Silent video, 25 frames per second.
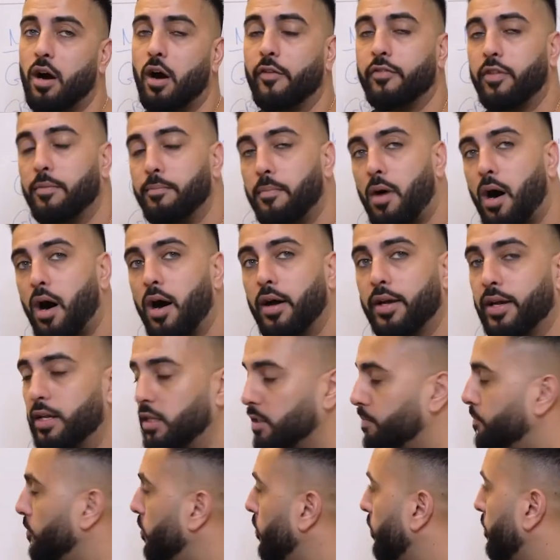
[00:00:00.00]
of the
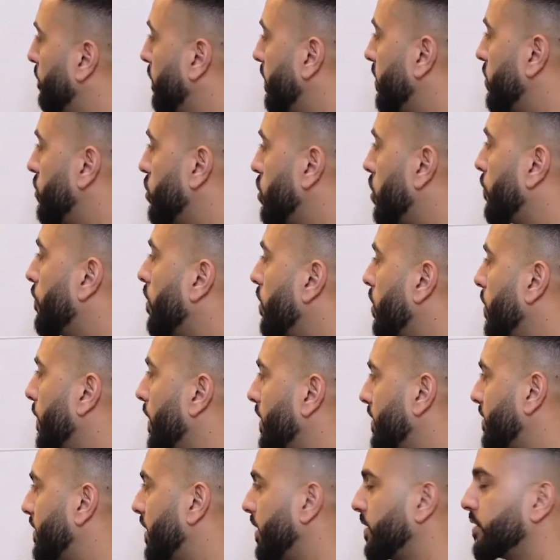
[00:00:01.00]
market's movement as Euro
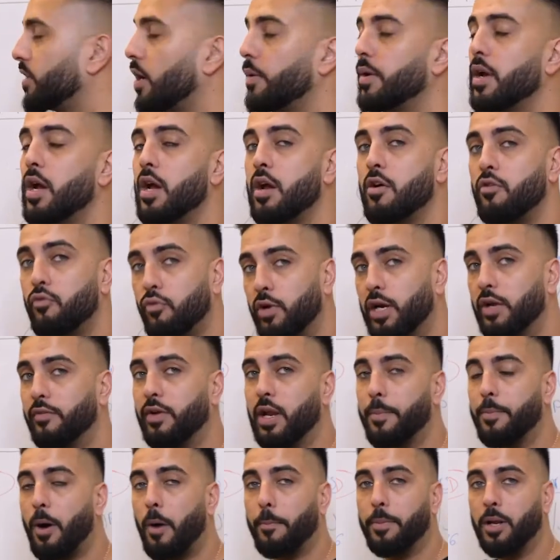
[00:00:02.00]
USD. So
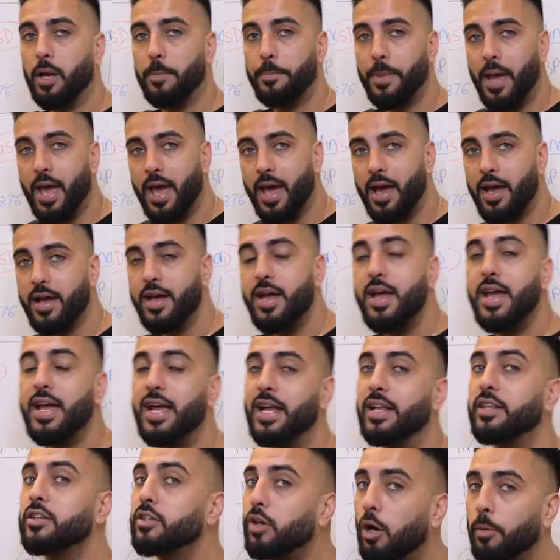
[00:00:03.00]
really popular pair.
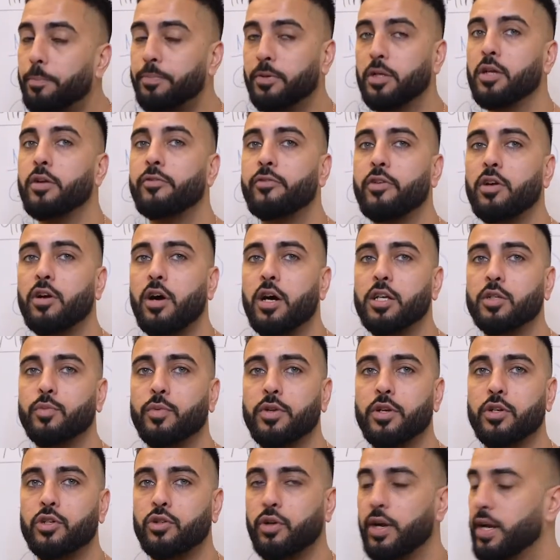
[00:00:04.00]
It's up to you if you guys
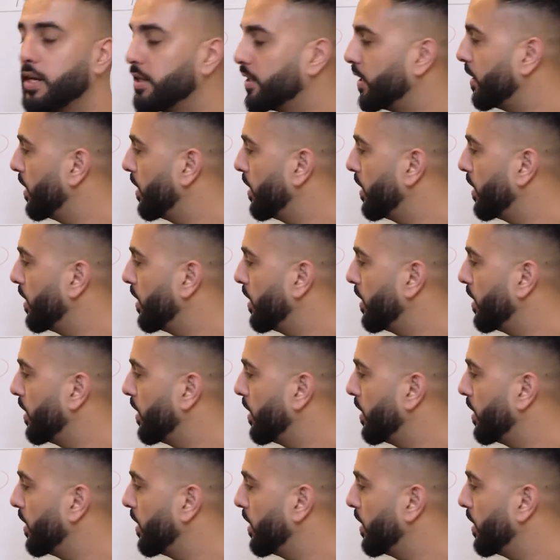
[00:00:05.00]
want to trade